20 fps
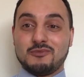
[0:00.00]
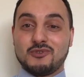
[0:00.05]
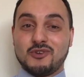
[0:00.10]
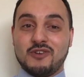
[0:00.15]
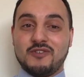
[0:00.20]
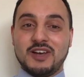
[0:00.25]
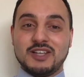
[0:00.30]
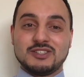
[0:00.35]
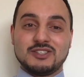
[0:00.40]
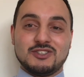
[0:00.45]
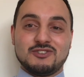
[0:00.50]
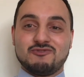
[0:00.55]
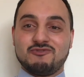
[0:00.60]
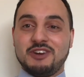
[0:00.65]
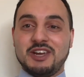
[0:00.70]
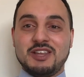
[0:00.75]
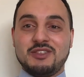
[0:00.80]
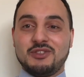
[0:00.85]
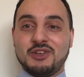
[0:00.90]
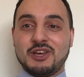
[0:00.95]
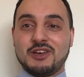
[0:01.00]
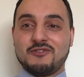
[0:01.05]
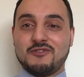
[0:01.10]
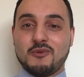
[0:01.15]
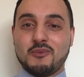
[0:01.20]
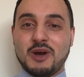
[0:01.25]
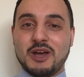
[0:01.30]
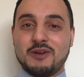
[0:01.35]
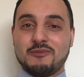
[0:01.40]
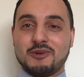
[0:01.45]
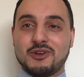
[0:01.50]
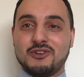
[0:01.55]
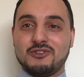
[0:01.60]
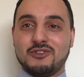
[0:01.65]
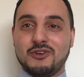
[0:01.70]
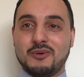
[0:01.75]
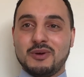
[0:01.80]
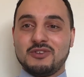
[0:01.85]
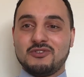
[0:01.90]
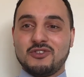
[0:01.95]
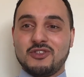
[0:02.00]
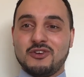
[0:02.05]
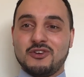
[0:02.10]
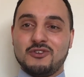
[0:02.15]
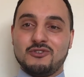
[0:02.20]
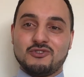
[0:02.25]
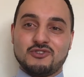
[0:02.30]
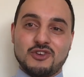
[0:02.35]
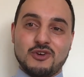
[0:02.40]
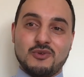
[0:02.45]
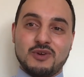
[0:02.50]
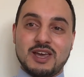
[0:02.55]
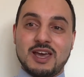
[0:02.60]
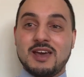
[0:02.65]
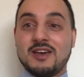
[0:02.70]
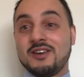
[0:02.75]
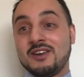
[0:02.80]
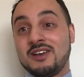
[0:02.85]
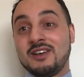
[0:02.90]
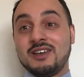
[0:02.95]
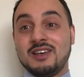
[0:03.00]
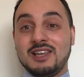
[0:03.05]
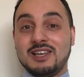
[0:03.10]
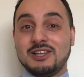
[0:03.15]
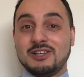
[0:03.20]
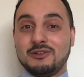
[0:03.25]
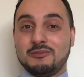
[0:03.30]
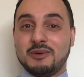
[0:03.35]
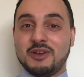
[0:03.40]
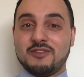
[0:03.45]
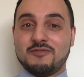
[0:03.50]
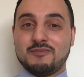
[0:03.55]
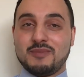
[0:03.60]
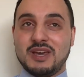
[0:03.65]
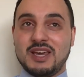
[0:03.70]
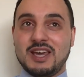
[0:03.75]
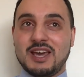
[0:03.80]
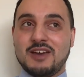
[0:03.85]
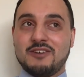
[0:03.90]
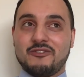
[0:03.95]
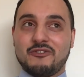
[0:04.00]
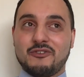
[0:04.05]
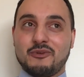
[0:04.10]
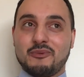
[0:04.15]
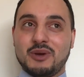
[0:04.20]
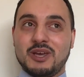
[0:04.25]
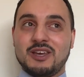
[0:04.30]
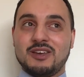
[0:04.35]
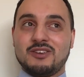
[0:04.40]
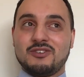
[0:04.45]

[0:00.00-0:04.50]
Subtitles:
So I've had to rethink of a way I'm going to do it so that you still get a little bit of me every week.